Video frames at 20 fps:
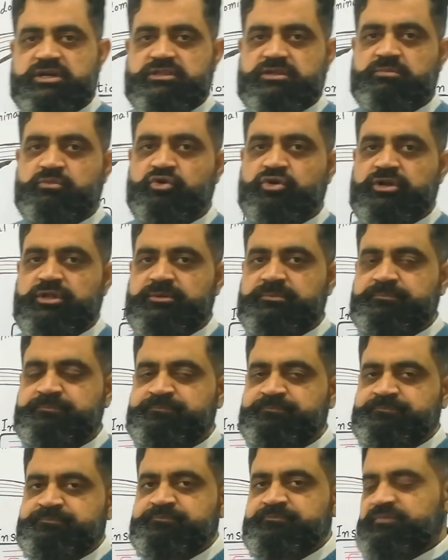the body.
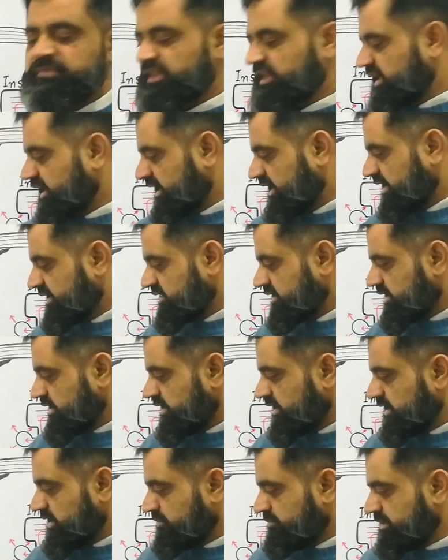And the
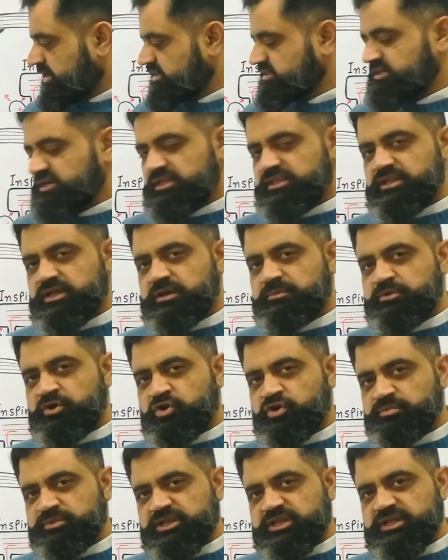air present in the
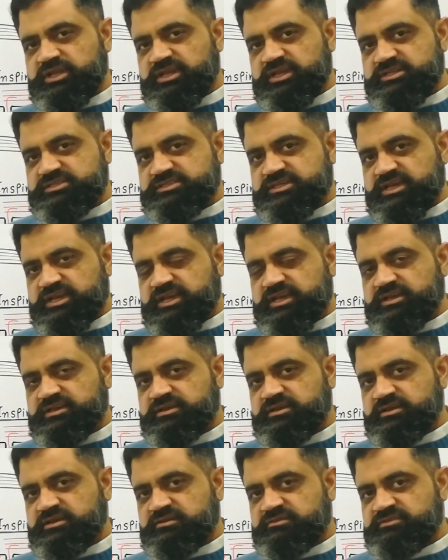abdominal air sac,
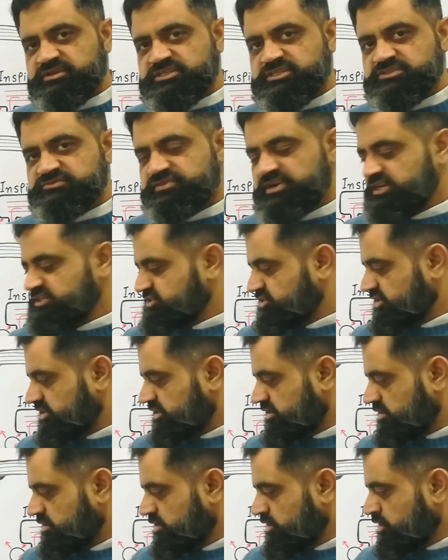which is fresh
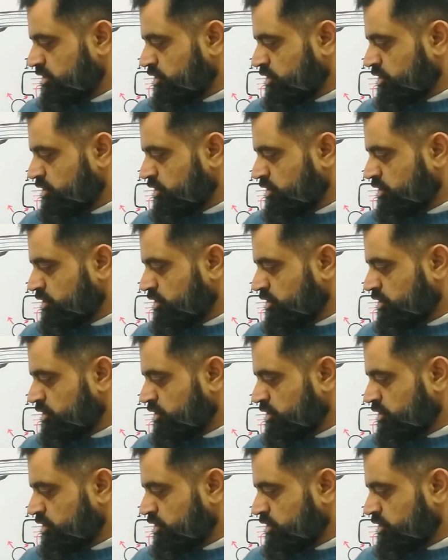air,